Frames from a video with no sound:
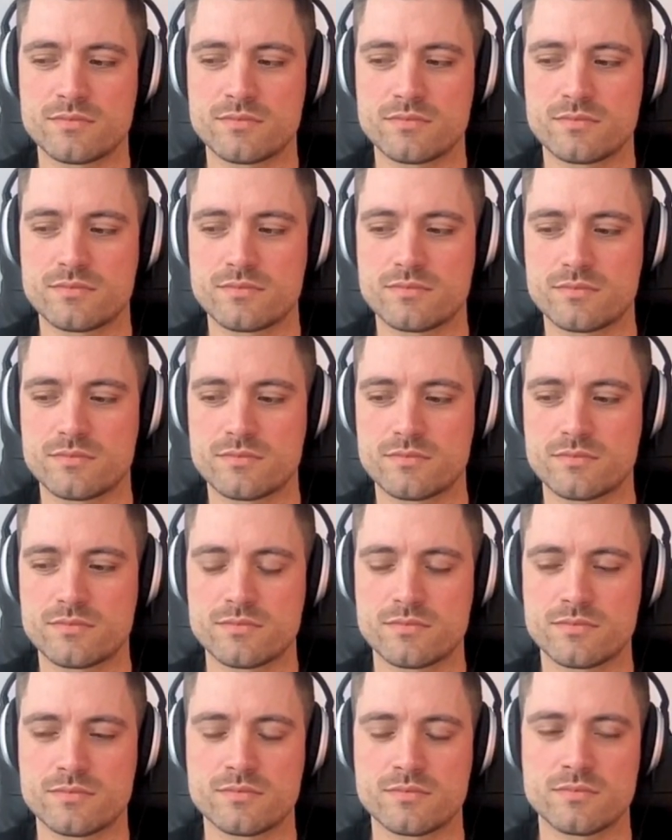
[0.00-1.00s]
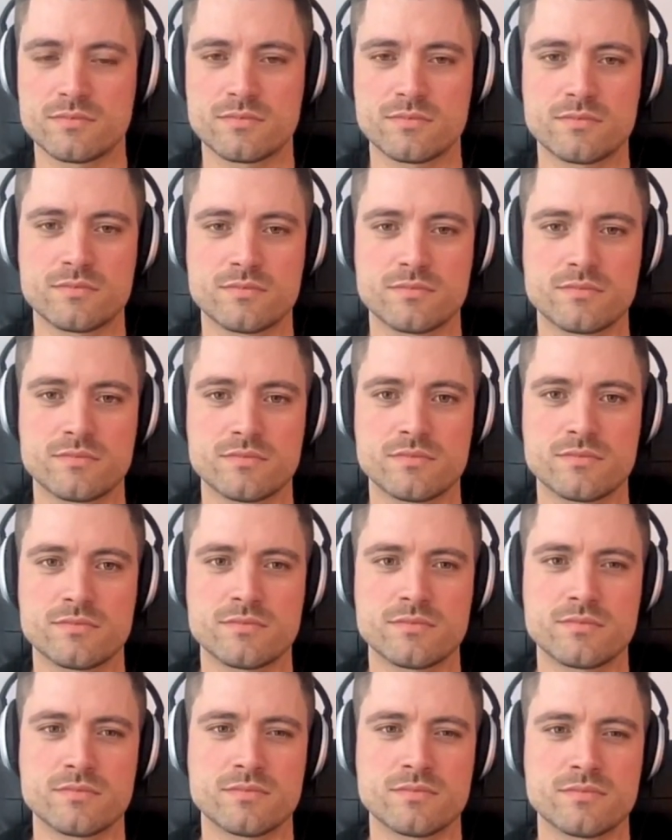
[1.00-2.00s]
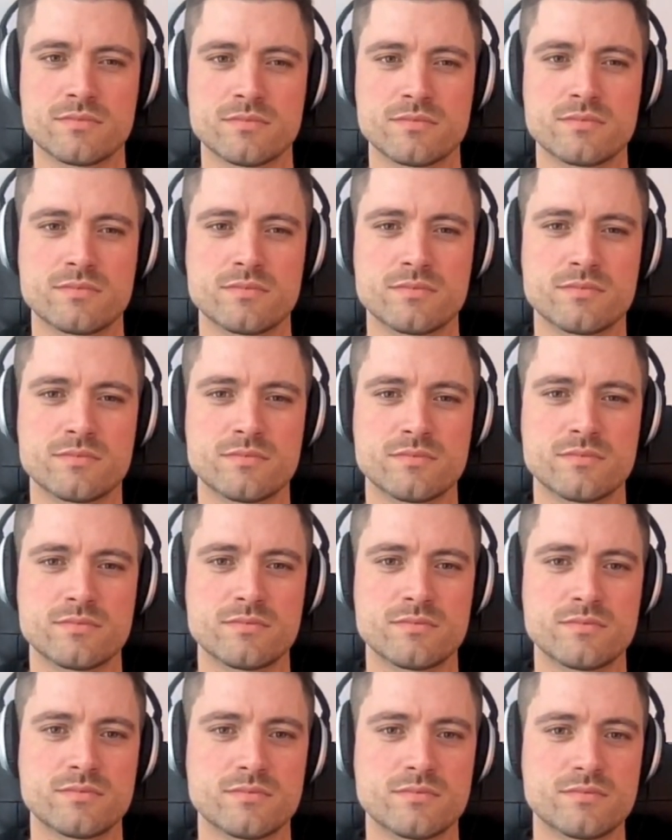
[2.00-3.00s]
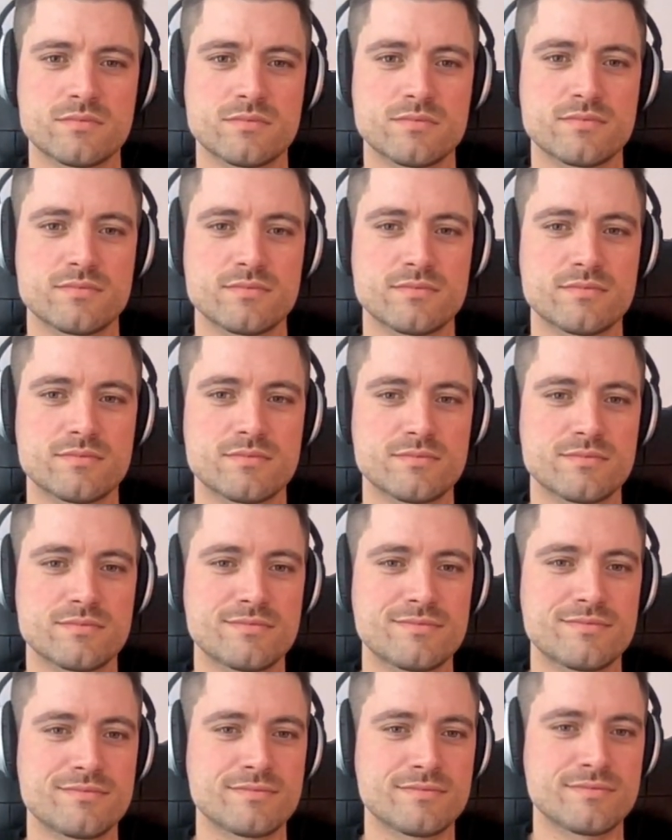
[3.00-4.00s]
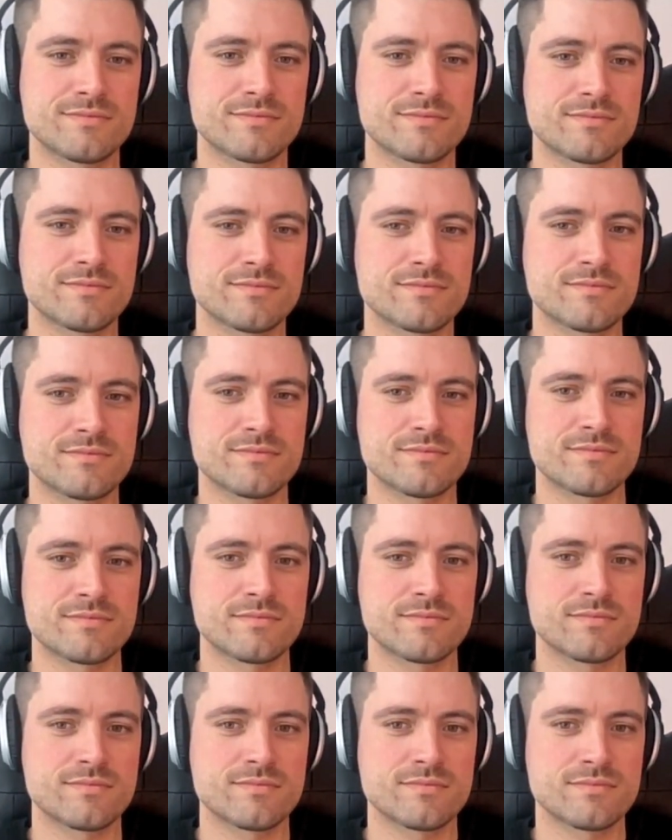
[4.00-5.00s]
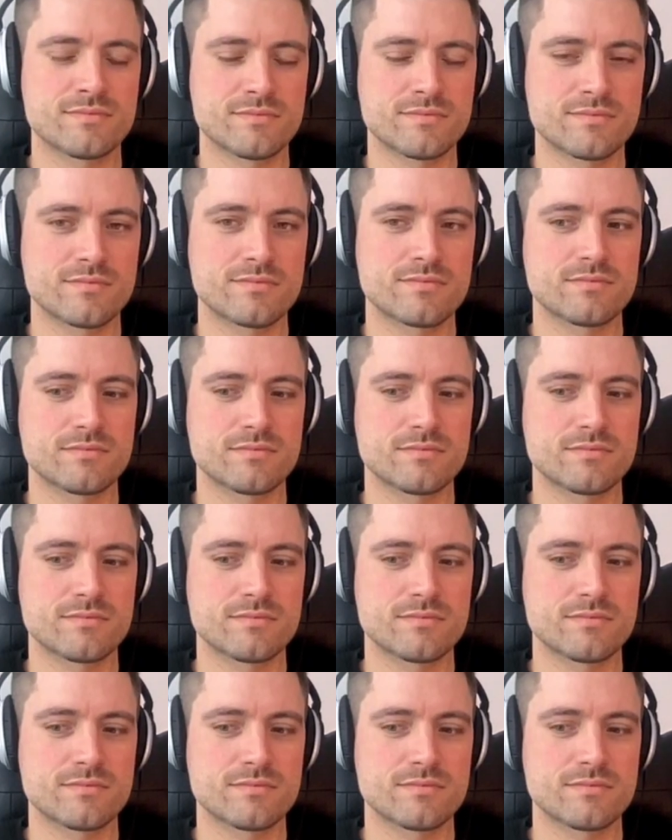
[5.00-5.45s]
(not speaking)